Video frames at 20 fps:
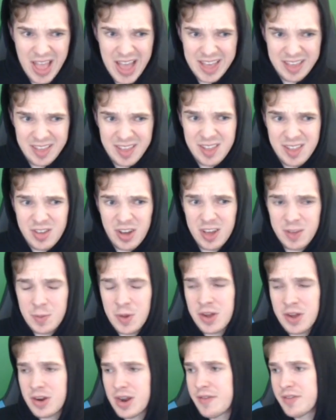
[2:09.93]
I see
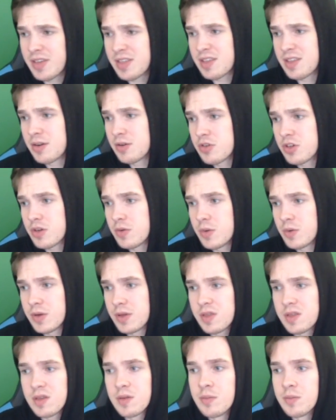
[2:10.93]
Toxmonger having synergy
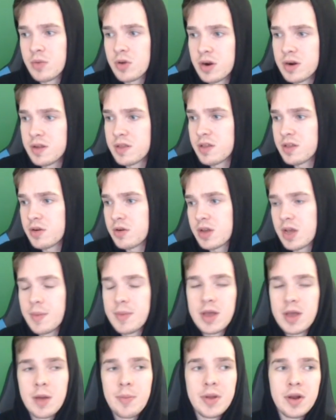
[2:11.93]
with some cards that are
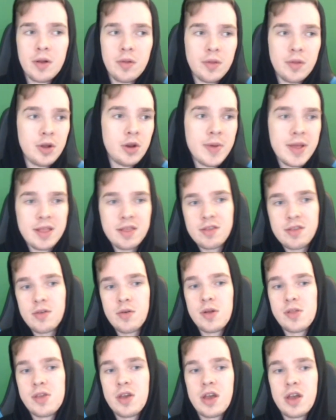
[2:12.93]
coming up in a little bit,
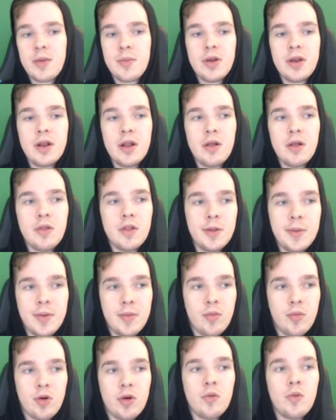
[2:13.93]
so I'll talk about it a little
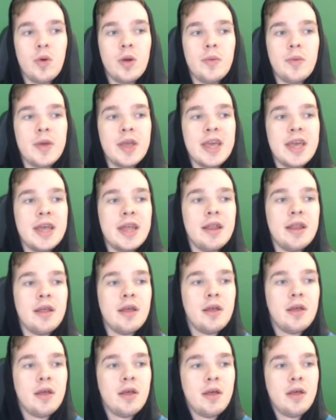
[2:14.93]
bit more when we hit
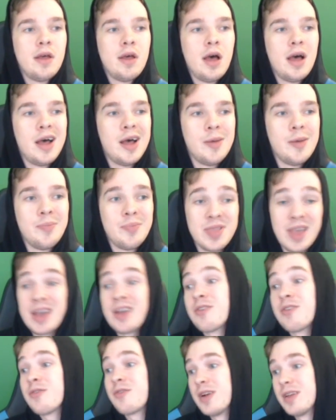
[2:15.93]

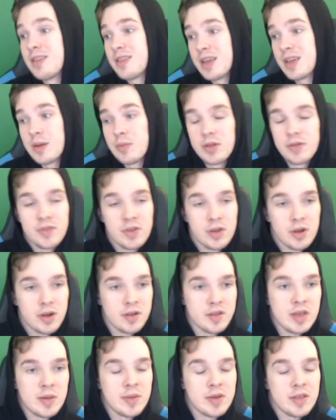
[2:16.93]
Dire Frenzy, I believe the
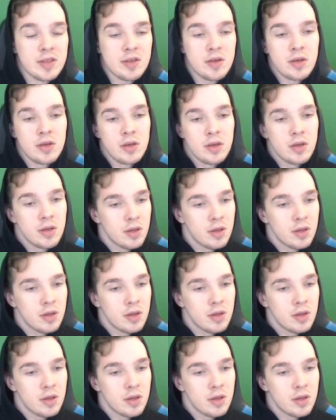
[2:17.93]
card's name is.